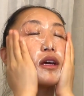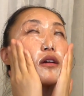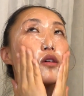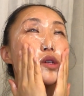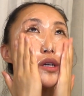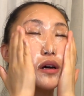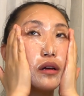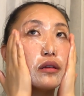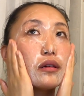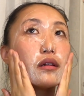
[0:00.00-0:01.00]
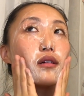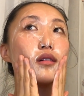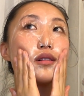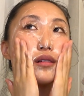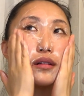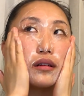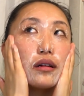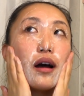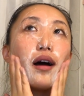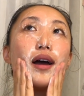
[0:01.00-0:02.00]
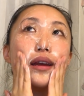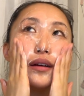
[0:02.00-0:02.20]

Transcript: It goes on kind